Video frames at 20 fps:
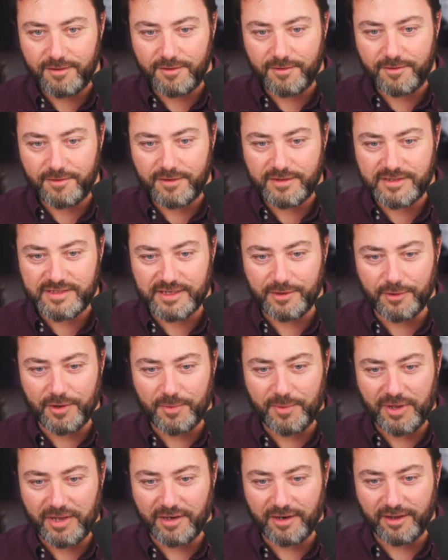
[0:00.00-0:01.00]
See what I
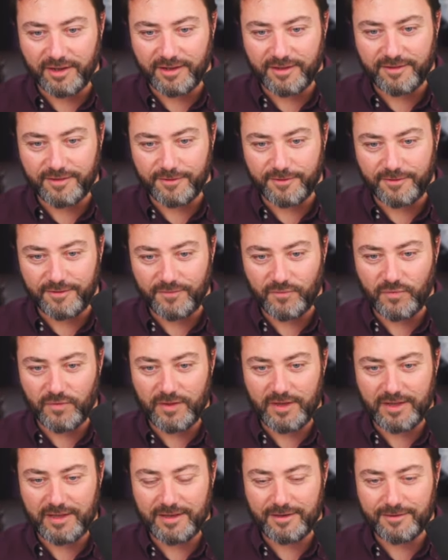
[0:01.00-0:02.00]
mean? Like, the
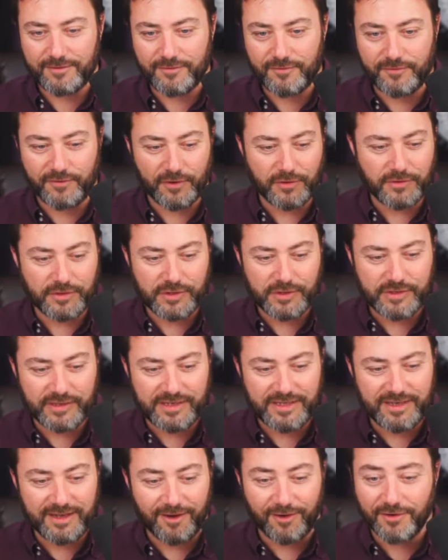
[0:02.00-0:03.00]
photos are,
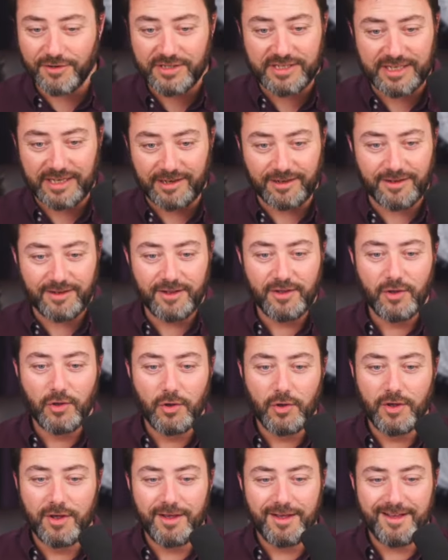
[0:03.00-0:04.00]
honestly,
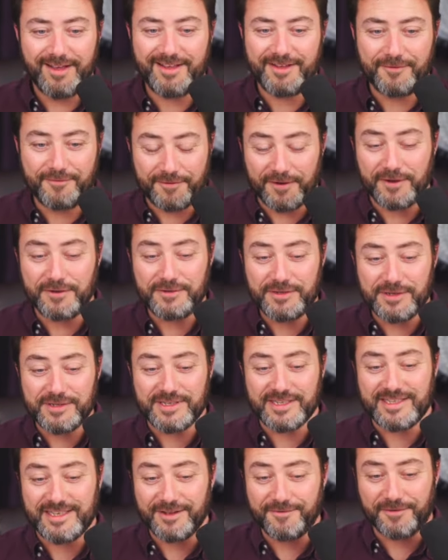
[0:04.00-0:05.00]
photos
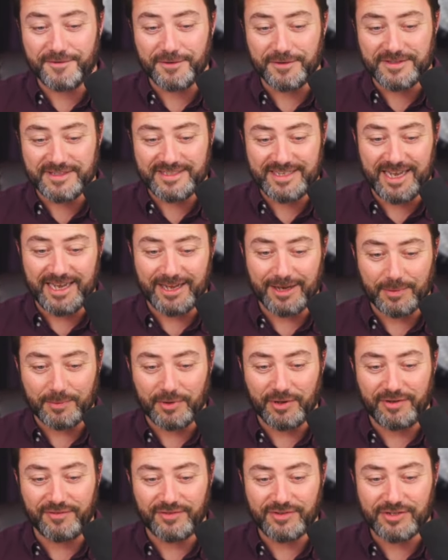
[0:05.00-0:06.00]
are difficult to take. I'm
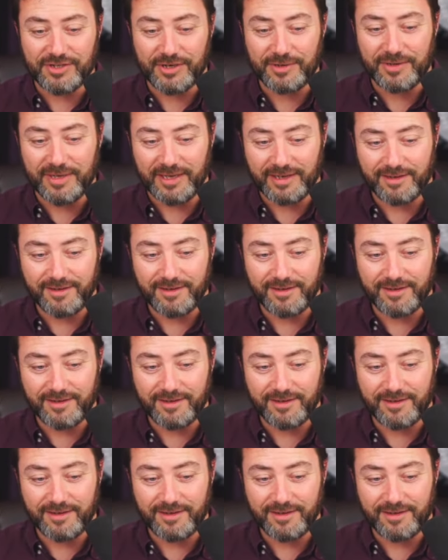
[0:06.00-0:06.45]
not even joking.